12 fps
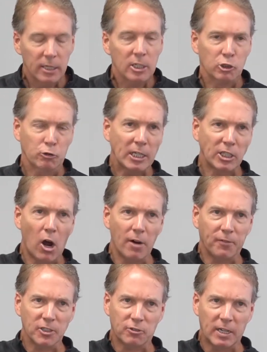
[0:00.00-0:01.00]
Straight
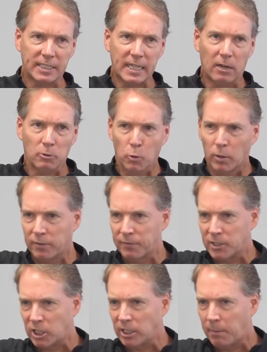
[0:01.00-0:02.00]
talk for stressed out Northern
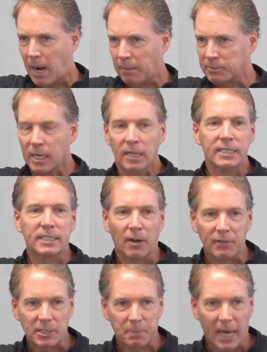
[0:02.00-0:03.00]
Virginia moms.
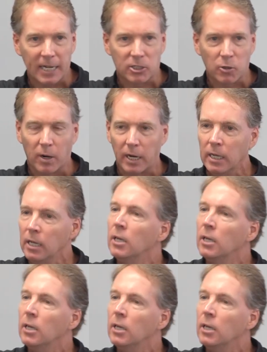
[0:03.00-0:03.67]
Self-explanatory.